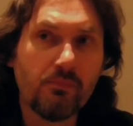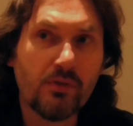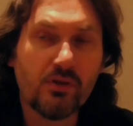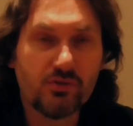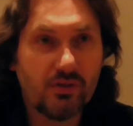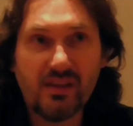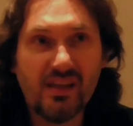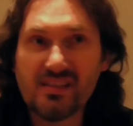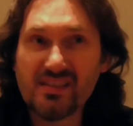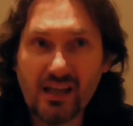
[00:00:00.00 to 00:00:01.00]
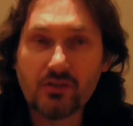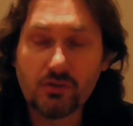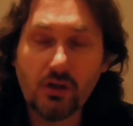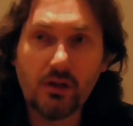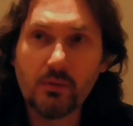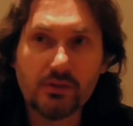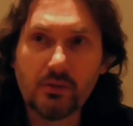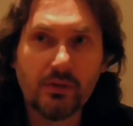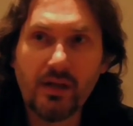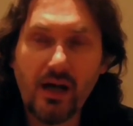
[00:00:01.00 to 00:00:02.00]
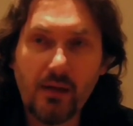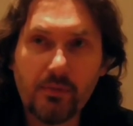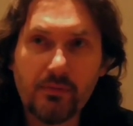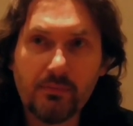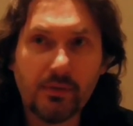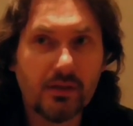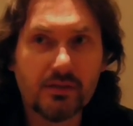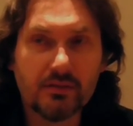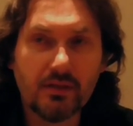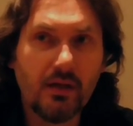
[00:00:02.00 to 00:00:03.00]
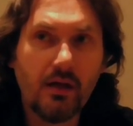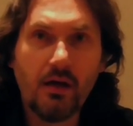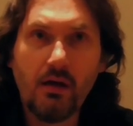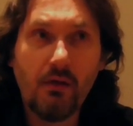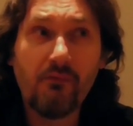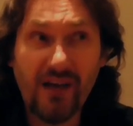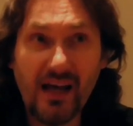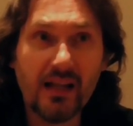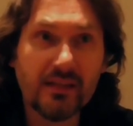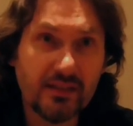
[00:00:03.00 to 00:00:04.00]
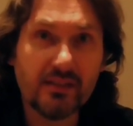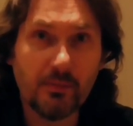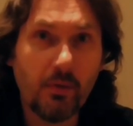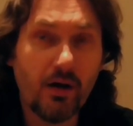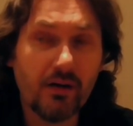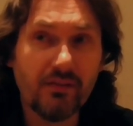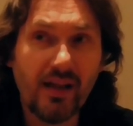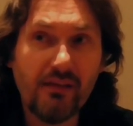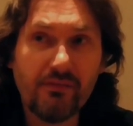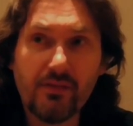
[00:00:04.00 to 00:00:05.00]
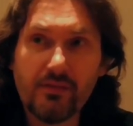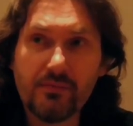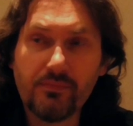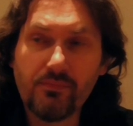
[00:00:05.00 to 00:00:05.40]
but there's these things are always going to happen because balance is a part of life.